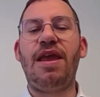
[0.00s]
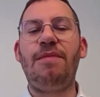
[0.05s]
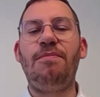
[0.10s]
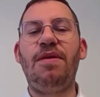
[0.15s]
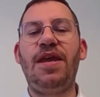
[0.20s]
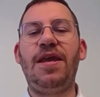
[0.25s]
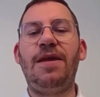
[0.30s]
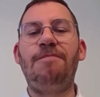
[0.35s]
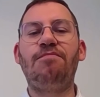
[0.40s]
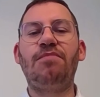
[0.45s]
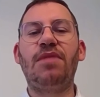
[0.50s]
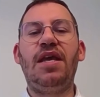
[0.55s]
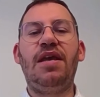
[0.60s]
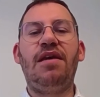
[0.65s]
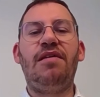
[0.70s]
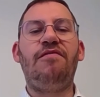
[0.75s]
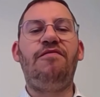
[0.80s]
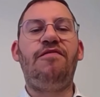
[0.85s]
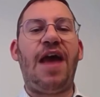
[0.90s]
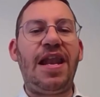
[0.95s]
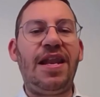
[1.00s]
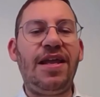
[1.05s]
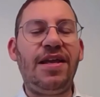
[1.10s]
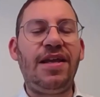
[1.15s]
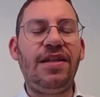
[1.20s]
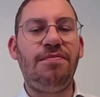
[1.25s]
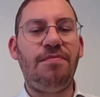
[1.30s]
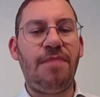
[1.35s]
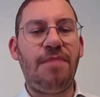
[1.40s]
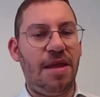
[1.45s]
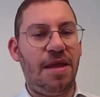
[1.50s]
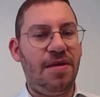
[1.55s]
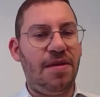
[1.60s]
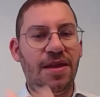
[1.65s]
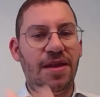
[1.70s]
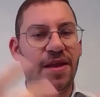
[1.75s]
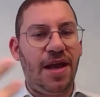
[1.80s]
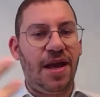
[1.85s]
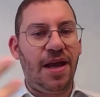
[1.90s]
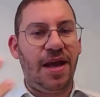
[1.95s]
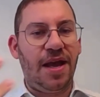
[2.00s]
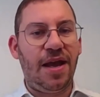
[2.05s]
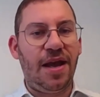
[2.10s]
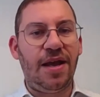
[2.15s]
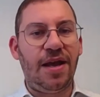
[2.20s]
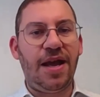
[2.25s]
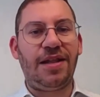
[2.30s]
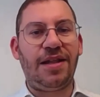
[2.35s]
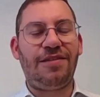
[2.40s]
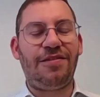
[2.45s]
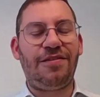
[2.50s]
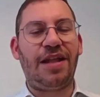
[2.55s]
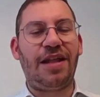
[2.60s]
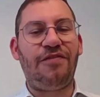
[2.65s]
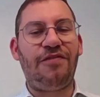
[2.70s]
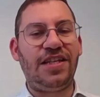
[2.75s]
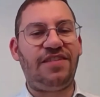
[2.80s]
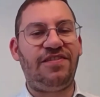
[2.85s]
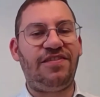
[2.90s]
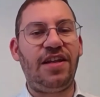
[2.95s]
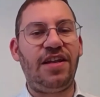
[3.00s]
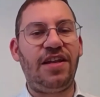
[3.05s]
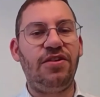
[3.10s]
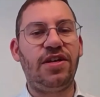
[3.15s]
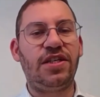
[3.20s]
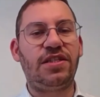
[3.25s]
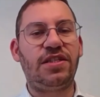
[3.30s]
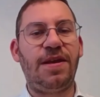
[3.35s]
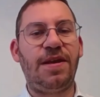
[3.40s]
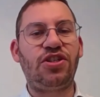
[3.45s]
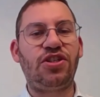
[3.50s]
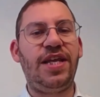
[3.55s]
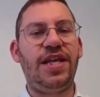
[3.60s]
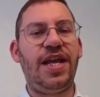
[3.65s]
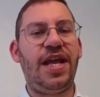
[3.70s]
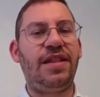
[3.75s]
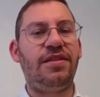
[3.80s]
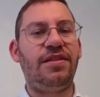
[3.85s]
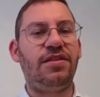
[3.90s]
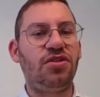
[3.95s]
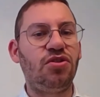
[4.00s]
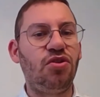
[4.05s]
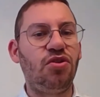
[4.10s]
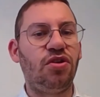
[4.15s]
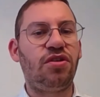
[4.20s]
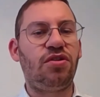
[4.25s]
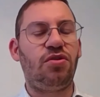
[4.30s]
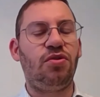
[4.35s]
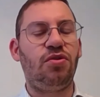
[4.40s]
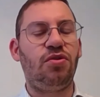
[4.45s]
may be valid, maybe at face value, especially, and it's good